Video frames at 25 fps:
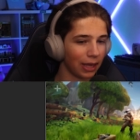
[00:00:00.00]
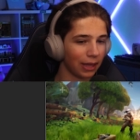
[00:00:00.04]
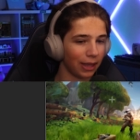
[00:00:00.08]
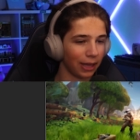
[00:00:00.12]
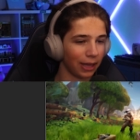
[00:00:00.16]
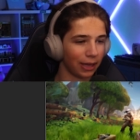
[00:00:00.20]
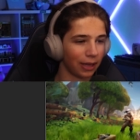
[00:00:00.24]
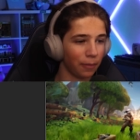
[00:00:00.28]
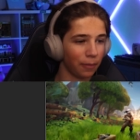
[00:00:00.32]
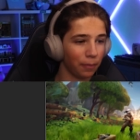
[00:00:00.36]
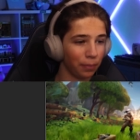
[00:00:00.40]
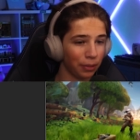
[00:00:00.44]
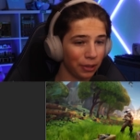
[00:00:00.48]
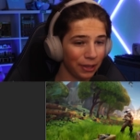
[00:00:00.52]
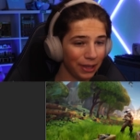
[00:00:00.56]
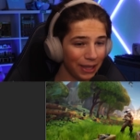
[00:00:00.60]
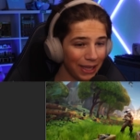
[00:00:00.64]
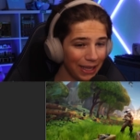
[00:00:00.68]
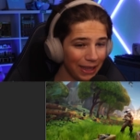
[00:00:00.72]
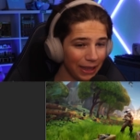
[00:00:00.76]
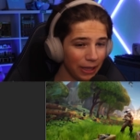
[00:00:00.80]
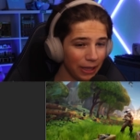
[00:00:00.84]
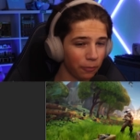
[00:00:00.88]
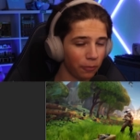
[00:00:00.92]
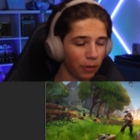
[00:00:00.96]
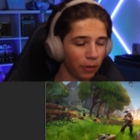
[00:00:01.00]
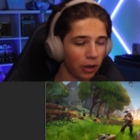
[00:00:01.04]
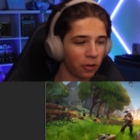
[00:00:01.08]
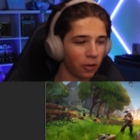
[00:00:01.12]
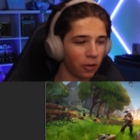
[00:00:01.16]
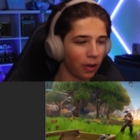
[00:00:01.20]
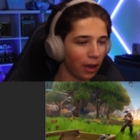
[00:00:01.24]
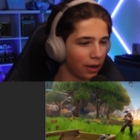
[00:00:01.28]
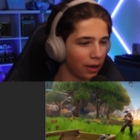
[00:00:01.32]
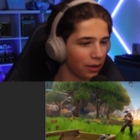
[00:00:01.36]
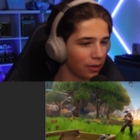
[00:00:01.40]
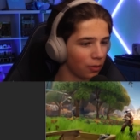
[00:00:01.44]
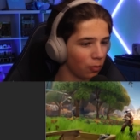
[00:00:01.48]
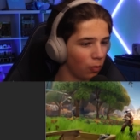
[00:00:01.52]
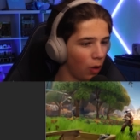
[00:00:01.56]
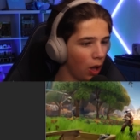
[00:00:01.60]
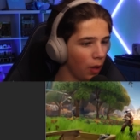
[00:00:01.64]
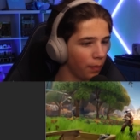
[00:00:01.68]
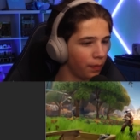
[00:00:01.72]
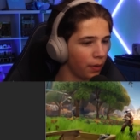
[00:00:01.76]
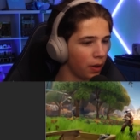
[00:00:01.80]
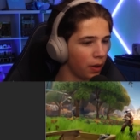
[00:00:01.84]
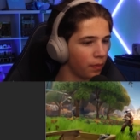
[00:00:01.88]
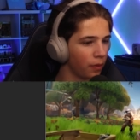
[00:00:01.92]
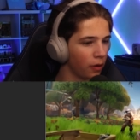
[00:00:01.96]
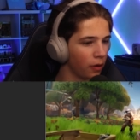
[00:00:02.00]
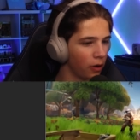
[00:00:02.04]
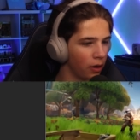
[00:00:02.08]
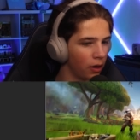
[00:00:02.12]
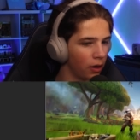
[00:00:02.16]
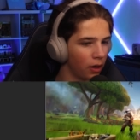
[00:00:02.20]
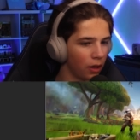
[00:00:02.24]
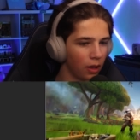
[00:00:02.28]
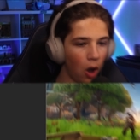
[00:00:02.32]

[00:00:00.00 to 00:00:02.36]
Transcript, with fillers: it like completely recreated the wallpaper.